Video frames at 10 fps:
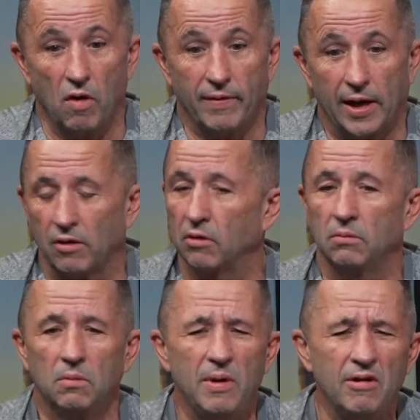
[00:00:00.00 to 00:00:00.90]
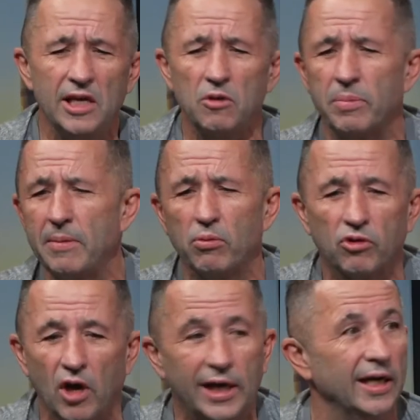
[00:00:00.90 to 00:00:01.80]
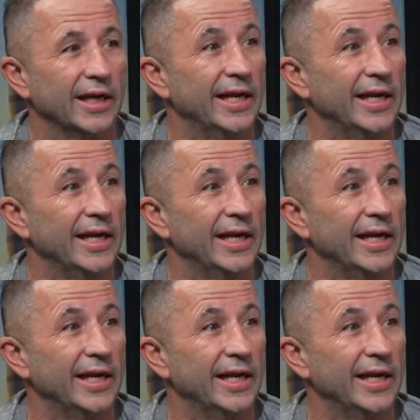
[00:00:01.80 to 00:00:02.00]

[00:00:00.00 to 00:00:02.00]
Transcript: and I thought, where are these people cycling?